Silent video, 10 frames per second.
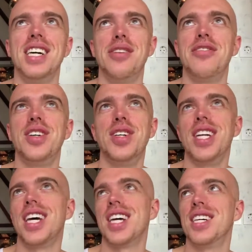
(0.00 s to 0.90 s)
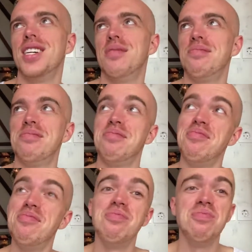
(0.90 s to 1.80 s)
I feel like I'm
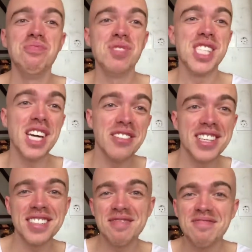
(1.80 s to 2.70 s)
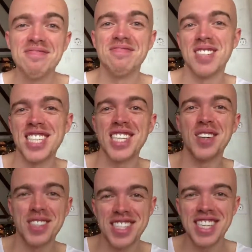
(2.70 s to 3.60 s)
7,
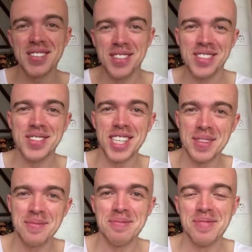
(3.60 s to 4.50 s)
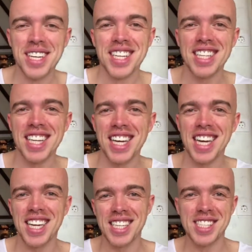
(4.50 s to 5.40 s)
so I'll see what I'm like
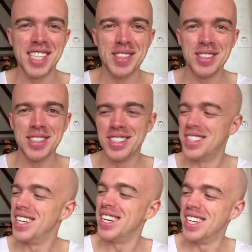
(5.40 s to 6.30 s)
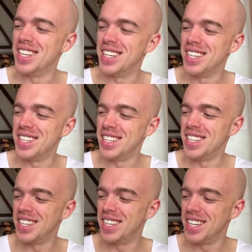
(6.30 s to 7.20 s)
in general
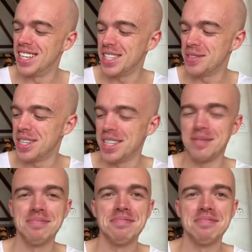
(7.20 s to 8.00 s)
in 90 days from now.